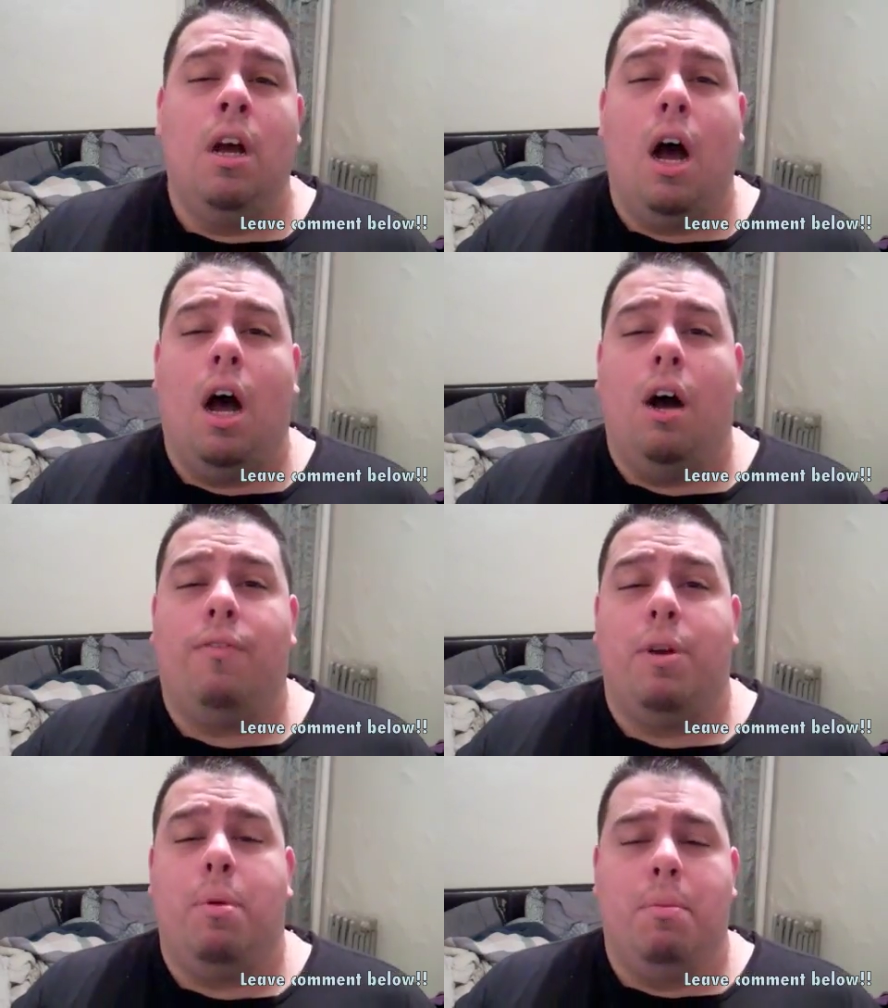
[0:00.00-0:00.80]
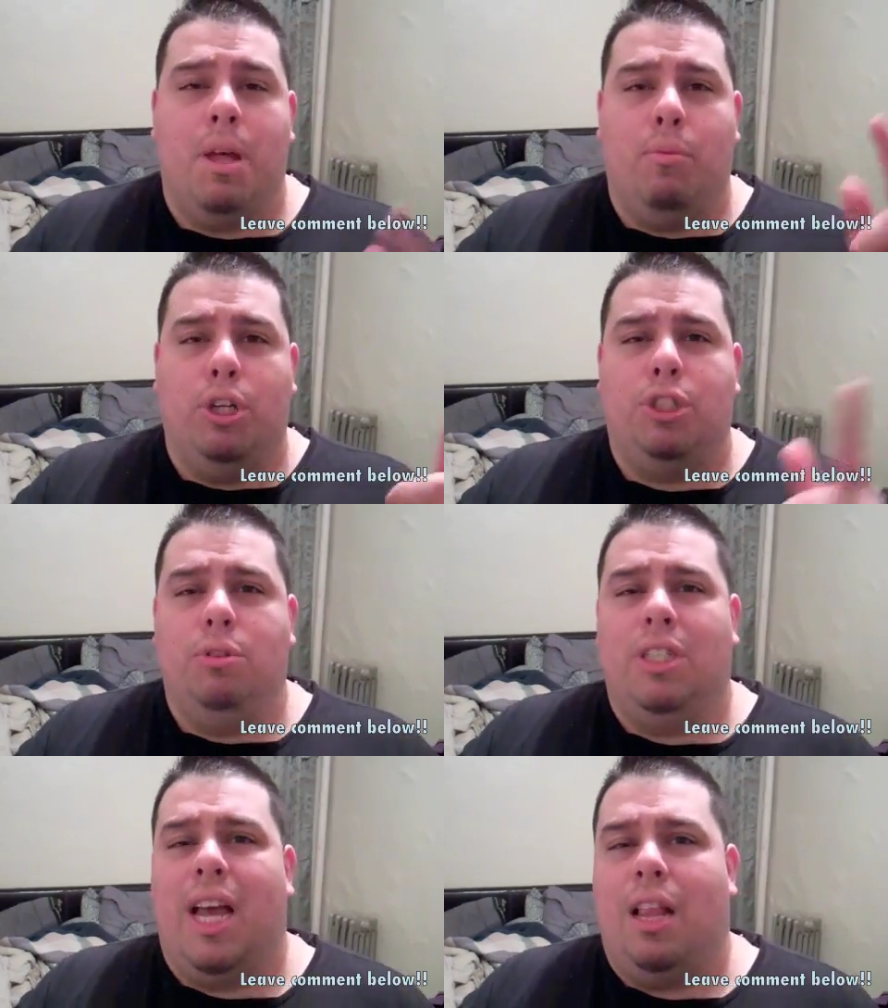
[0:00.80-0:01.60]
Uh, for the people that bought
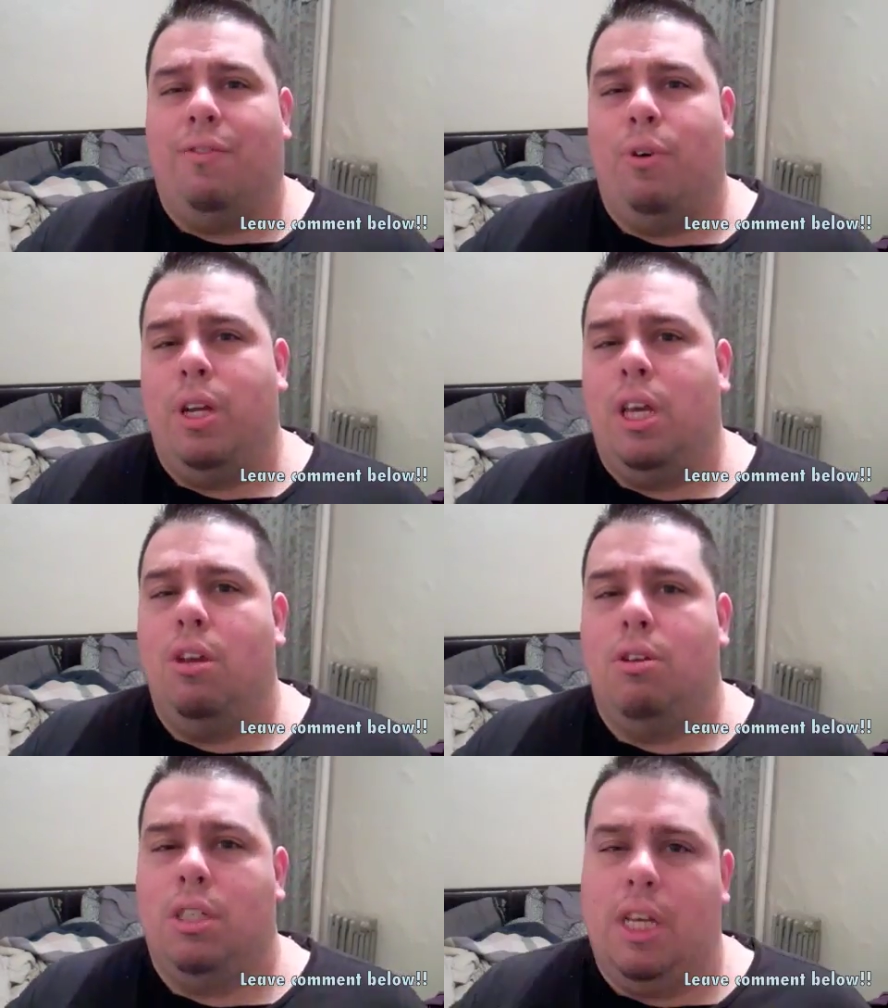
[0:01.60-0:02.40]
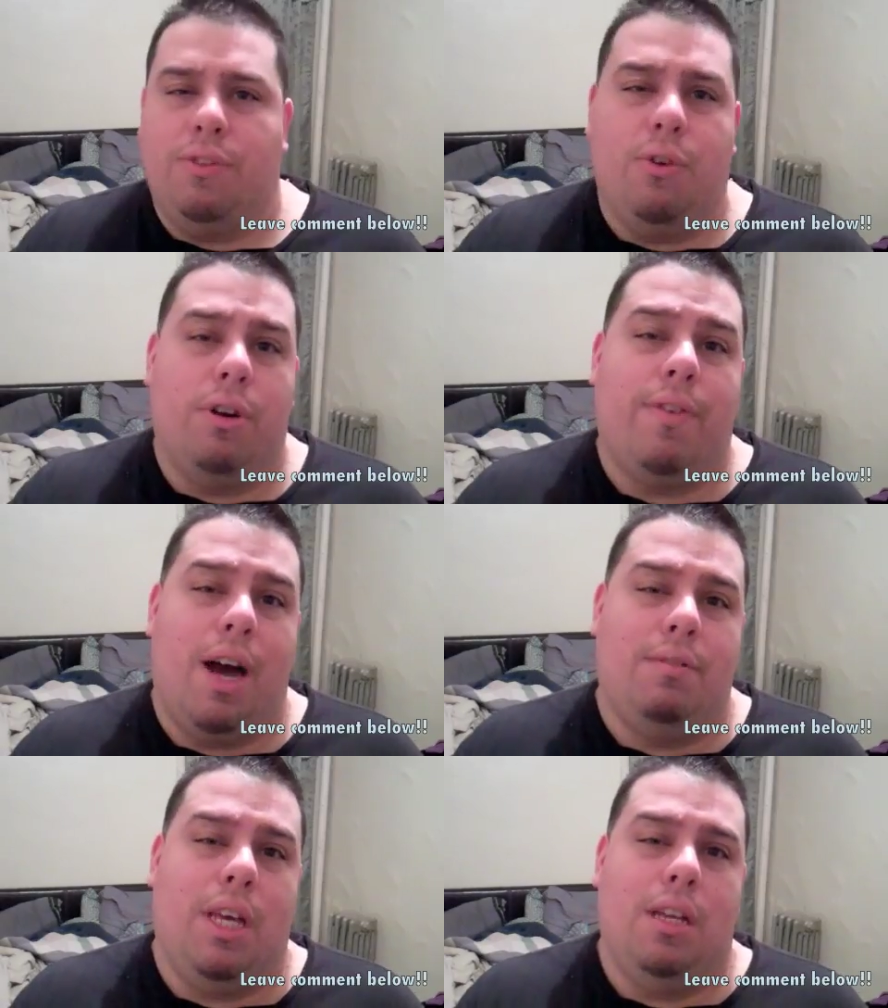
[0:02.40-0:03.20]
shoes in California, it usually takes four to
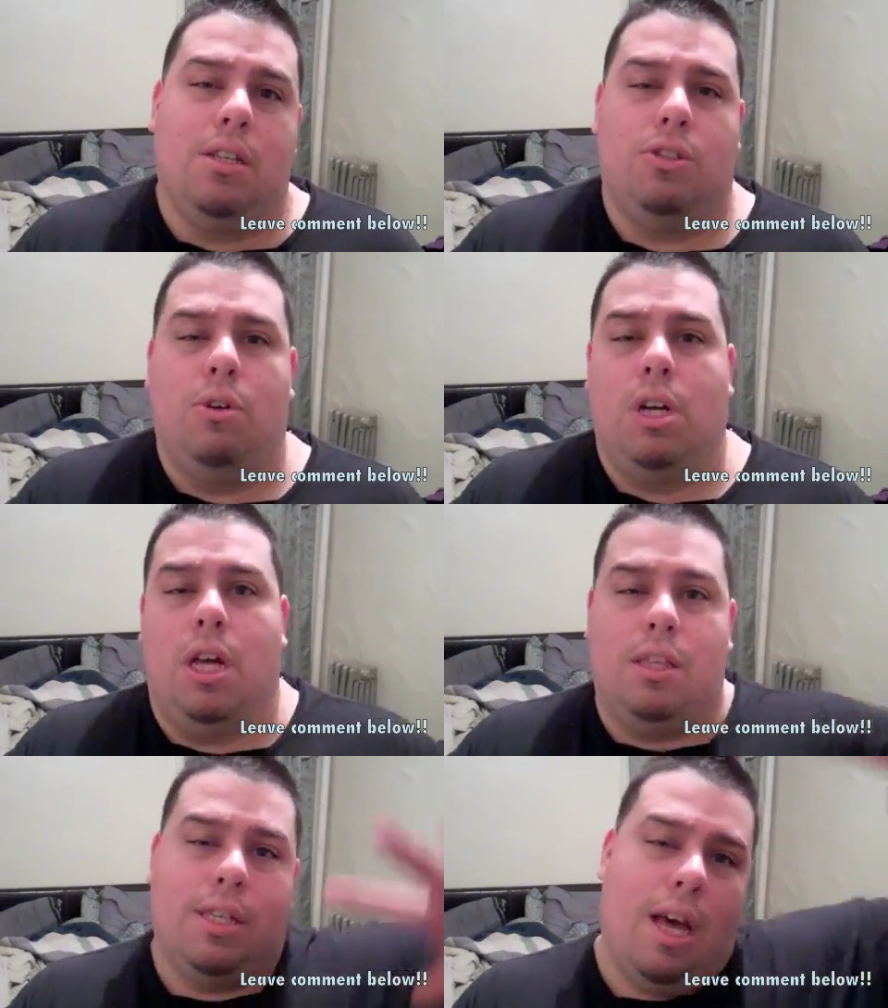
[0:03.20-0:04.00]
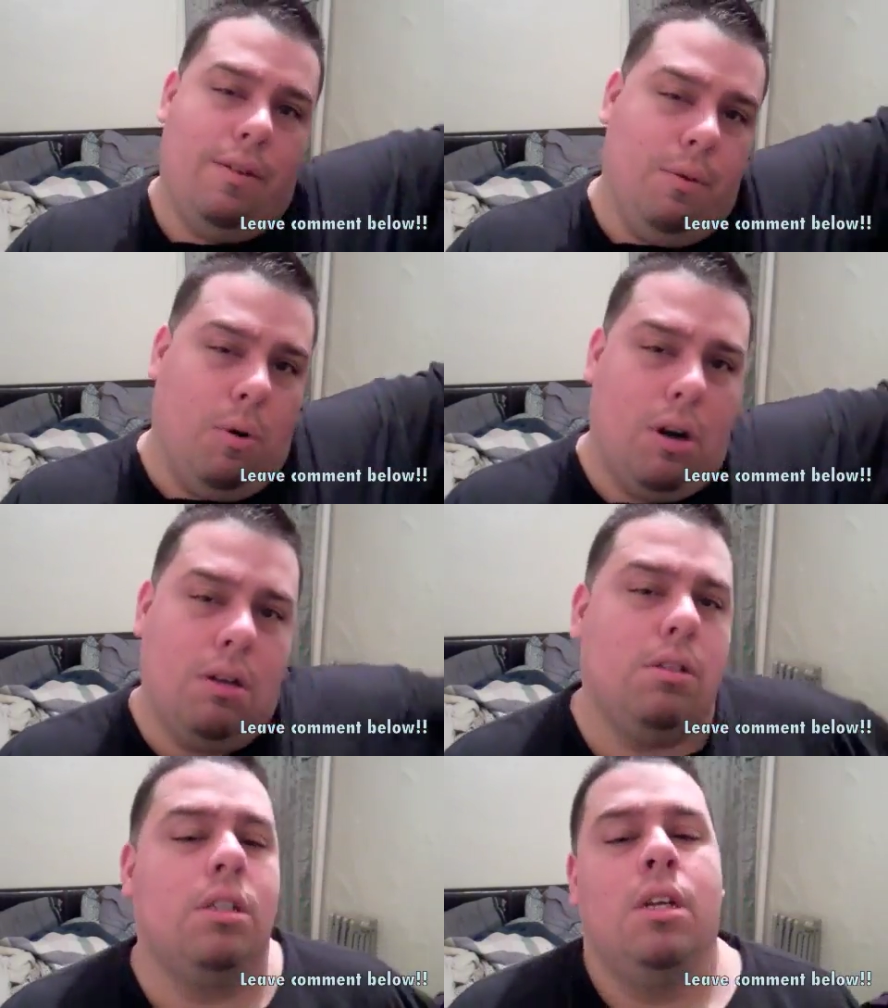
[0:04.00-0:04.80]
five days because you're on the other side of the
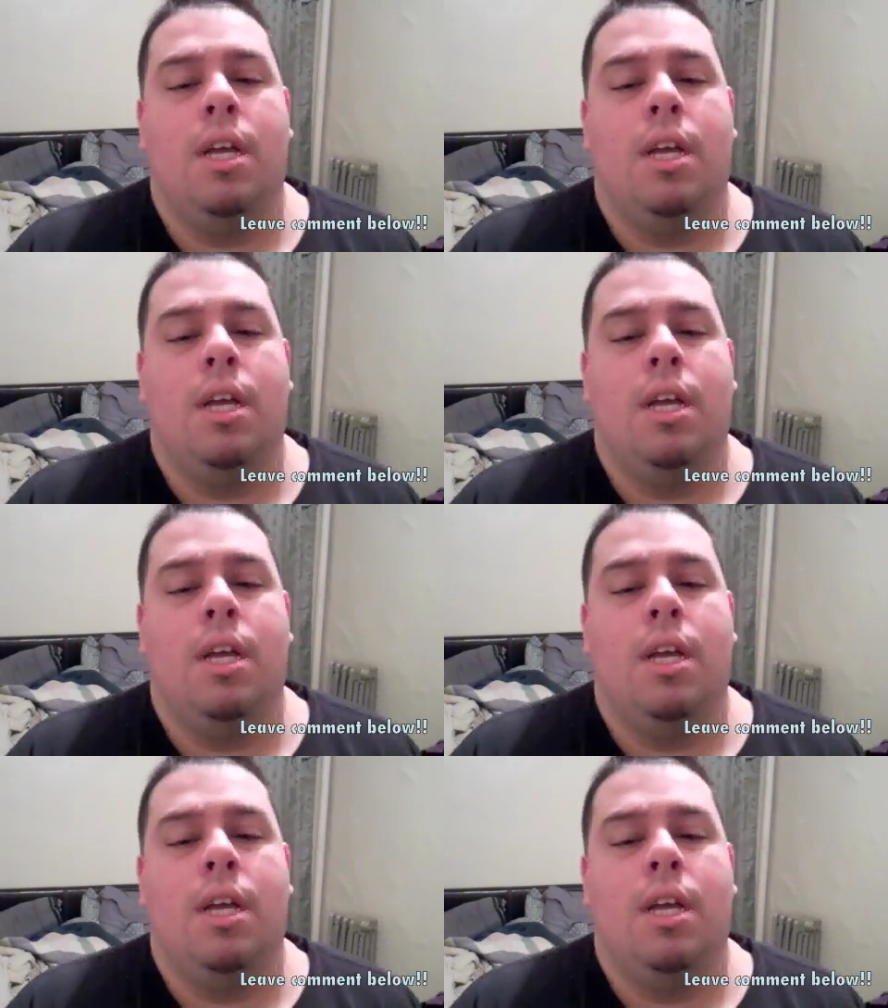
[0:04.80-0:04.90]
world.